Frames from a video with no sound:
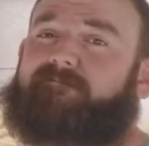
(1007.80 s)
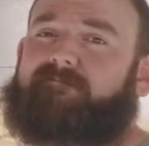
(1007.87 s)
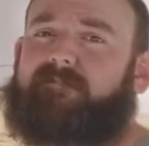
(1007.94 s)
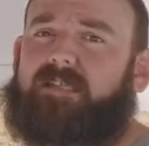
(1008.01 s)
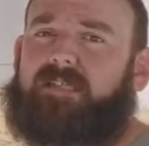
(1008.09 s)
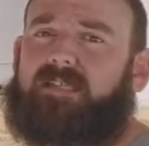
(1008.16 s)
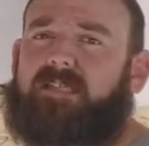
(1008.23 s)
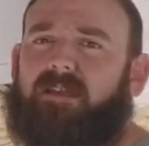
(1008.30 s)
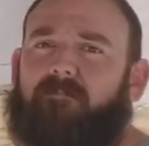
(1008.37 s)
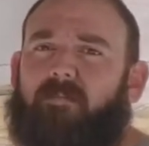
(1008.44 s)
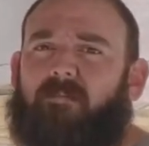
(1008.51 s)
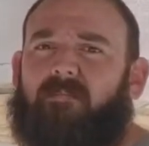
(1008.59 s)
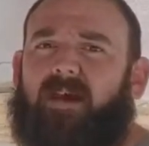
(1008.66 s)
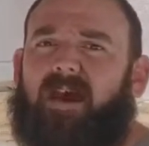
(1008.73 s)
It's
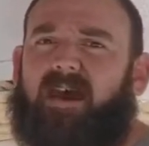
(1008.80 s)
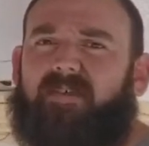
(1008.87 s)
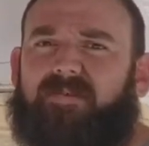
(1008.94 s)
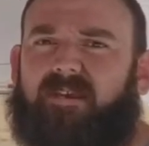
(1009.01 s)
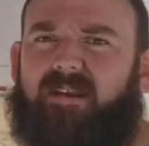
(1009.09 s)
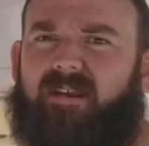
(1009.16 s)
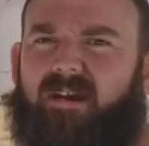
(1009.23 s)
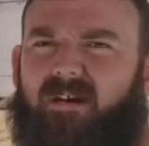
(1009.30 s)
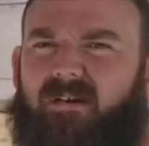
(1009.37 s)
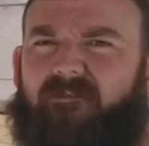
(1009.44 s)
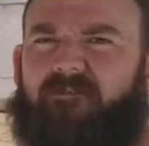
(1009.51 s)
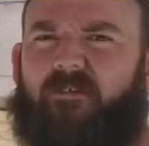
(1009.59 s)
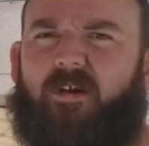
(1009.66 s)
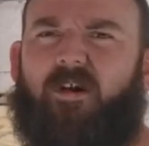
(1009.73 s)
simple math. You know,
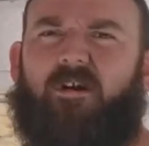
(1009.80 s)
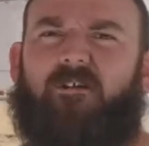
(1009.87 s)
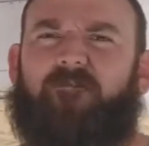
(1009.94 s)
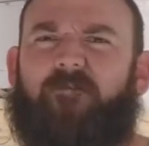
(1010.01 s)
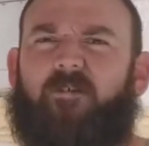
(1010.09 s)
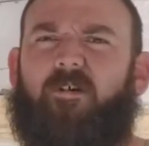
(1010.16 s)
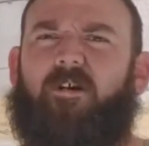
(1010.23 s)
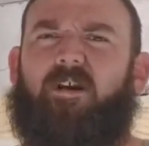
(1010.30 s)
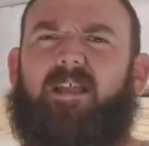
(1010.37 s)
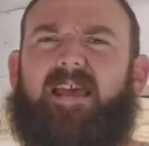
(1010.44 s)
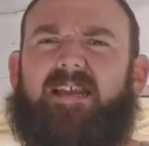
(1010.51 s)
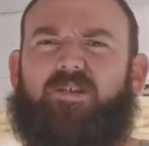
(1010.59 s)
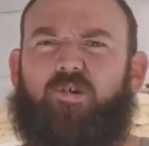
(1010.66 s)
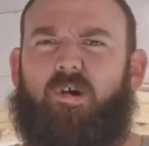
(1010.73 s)
for
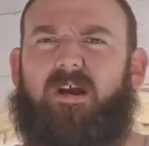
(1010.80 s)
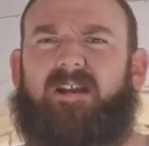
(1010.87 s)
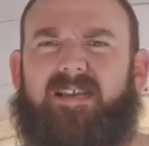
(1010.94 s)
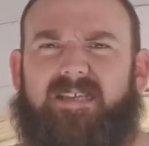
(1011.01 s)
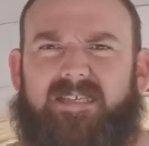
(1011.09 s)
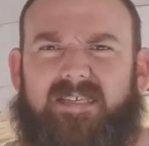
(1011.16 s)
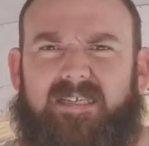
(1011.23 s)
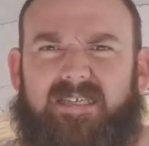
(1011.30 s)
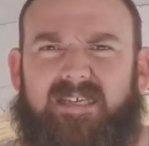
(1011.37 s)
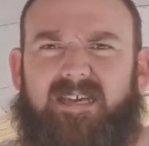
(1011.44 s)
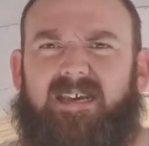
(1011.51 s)
electronics,